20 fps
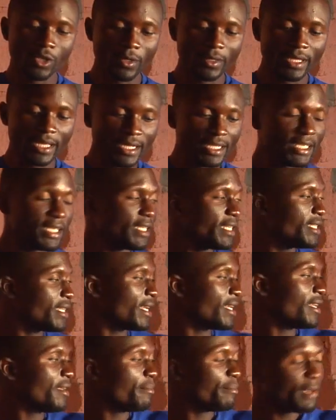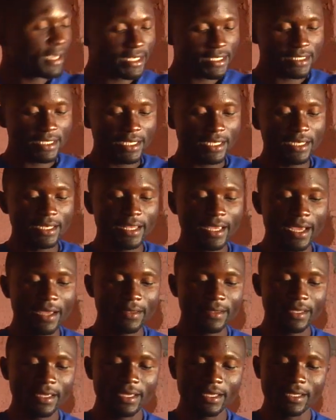the lead and the basin,
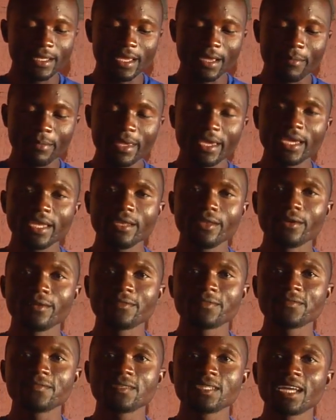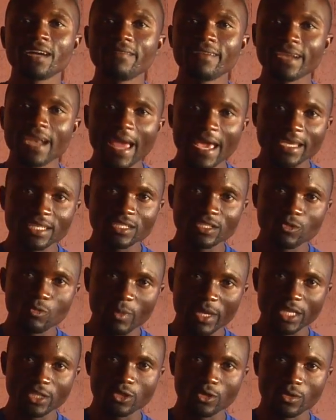they are made of galvanized
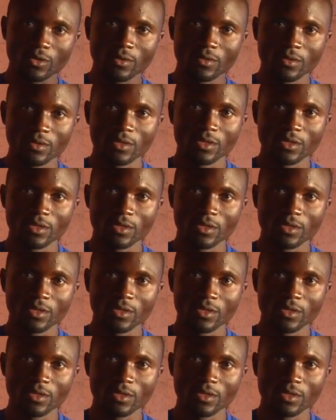metal.